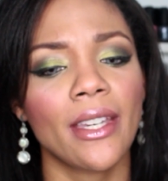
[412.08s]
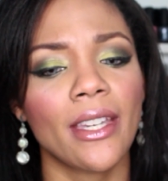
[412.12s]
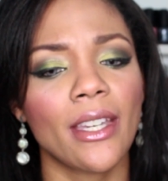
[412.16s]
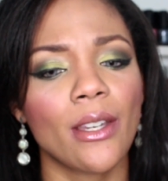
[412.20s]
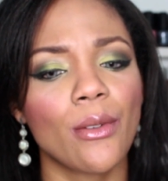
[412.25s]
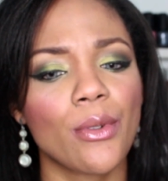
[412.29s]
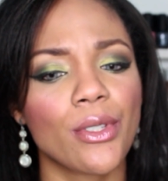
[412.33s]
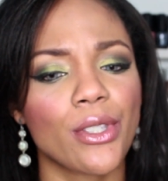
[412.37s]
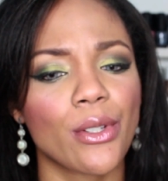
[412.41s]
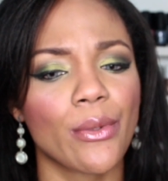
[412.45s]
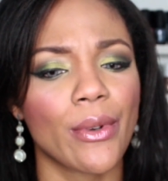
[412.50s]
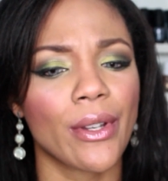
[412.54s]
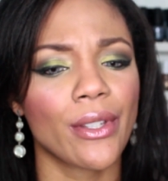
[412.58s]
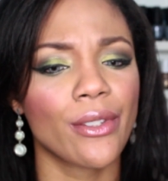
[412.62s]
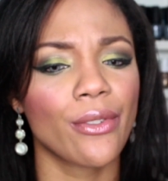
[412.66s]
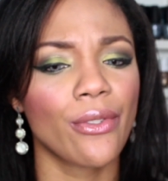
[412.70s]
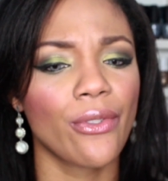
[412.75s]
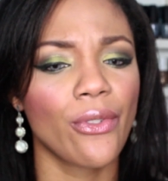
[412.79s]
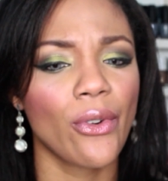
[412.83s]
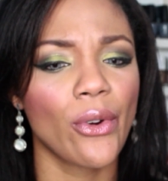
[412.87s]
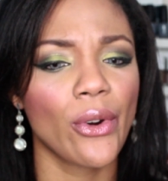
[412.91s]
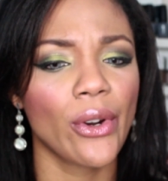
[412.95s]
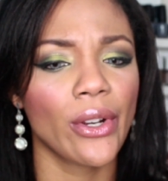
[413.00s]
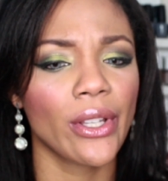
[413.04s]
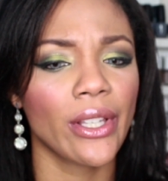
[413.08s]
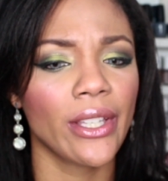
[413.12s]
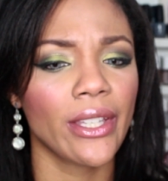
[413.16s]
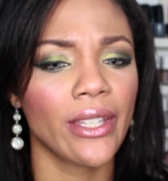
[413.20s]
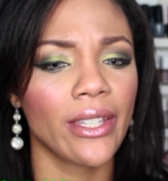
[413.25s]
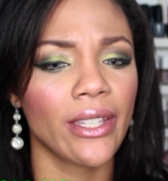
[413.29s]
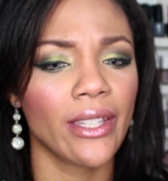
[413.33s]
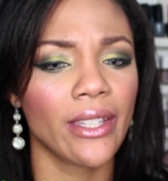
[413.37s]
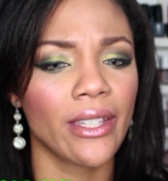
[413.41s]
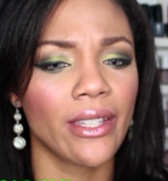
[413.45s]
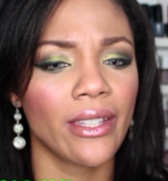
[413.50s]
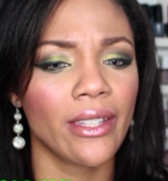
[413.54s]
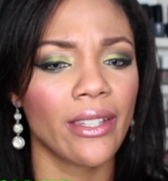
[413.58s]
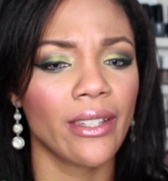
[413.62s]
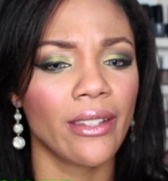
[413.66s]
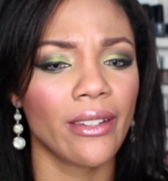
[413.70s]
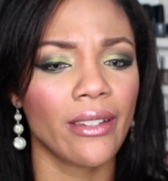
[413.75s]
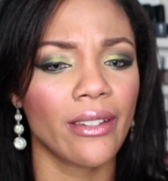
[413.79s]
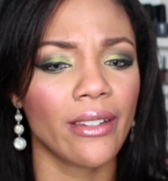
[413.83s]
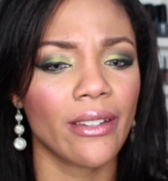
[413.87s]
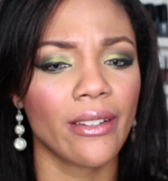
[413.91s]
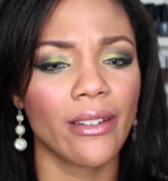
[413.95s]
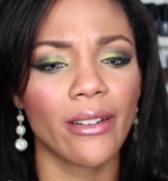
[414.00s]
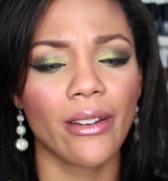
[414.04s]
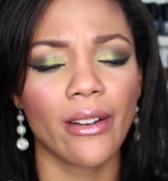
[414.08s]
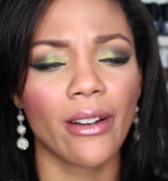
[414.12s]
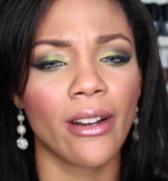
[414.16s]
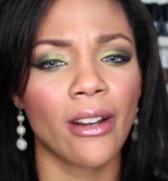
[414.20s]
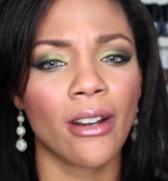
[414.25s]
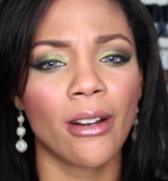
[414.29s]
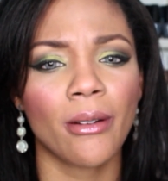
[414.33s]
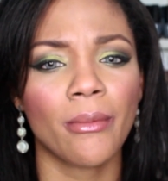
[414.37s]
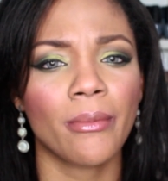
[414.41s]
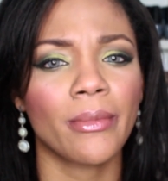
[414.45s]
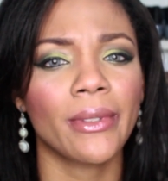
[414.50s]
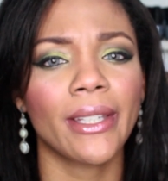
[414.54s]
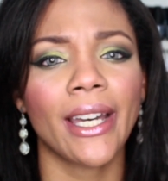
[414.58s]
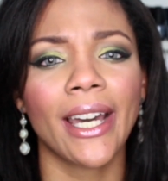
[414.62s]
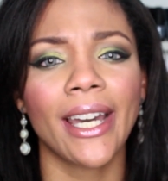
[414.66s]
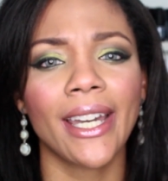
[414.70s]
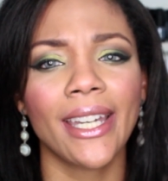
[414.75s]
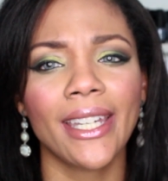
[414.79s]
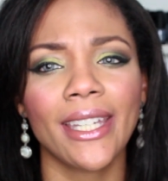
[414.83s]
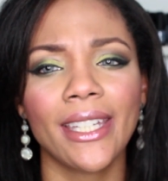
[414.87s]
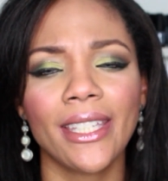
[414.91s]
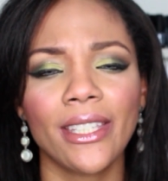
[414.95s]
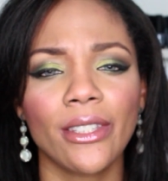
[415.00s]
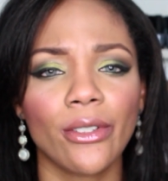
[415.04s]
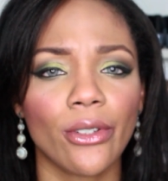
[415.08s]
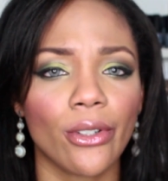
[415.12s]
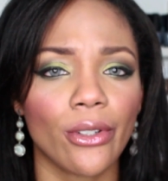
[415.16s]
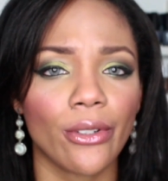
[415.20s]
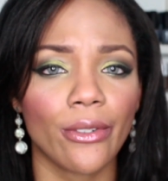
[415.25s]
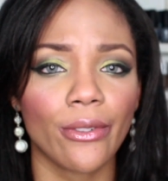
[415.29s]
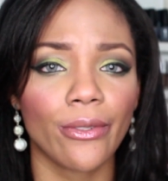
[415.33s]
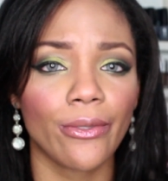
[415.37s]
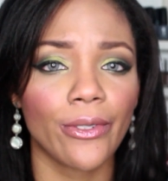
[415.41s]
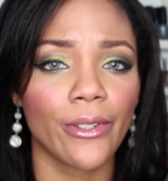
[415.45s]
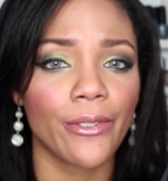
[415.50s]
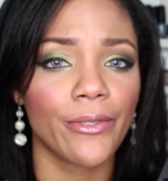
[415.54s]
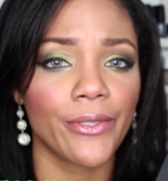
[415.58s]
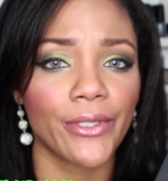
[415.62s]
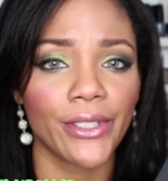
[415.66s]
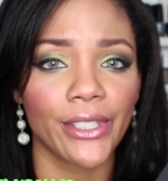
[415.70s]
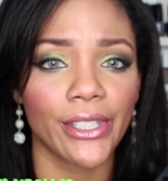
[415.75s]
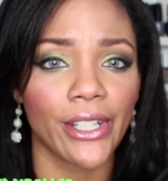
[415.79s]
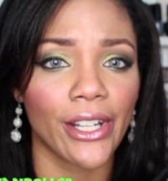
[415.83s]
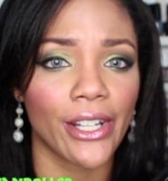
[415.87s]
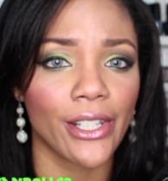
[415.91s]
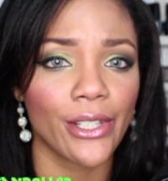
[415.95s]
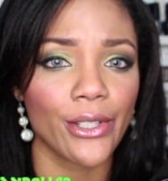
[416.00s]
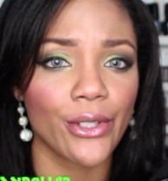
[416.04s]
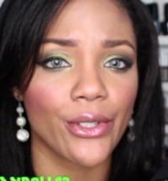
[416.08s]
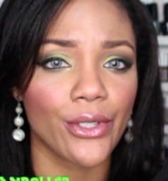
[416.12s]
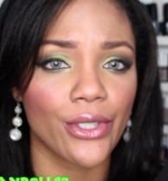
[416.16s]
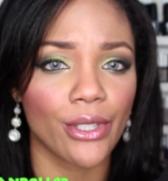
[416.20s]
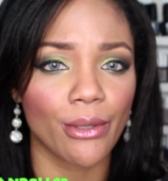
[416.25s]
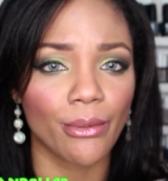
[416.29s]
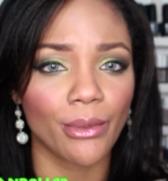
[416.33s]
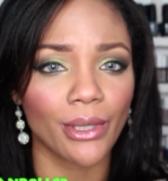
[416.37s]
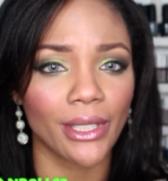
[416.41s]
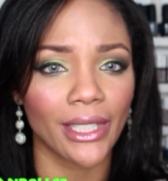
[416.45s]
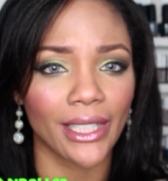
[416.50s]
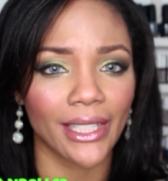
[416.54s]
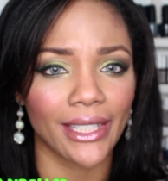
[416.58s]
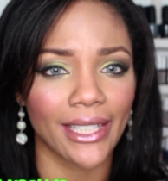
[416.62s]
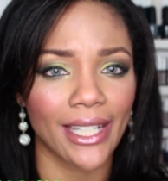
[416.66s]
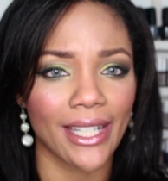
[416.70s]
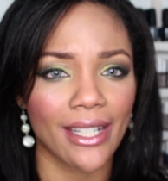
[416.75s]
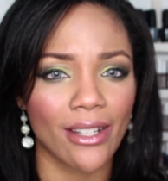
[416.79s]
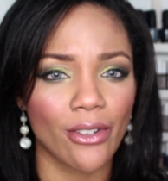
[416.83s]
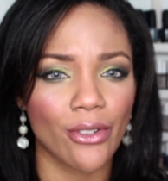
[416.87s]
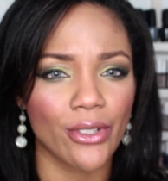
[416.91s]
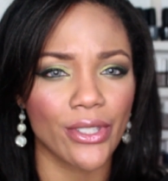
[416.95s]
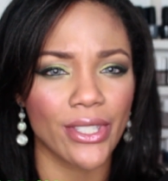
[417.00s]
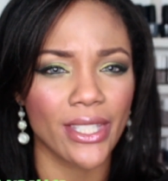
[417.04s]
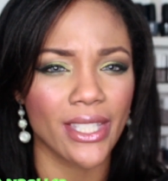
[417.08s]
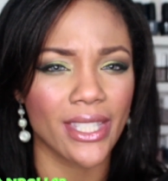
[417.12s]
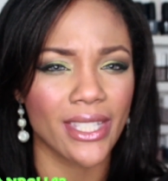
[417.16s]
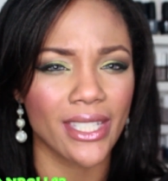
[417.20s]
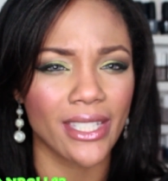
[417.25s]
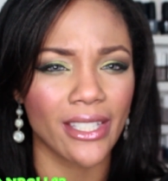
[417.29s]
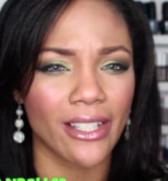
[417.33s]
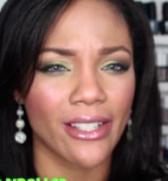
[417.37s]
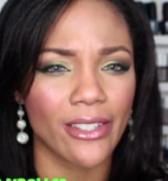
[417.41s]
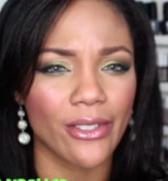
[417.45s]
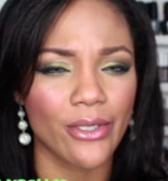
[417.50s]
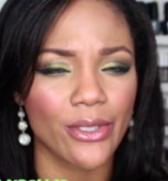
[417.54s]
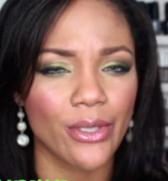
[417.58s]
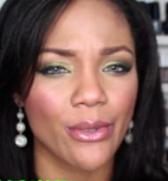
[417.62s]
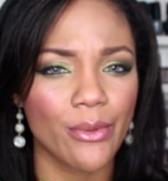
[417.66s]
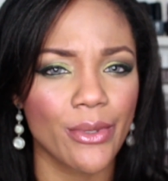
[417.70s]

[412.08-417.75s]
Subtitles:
It was around $49 or $50, something like that, or $60.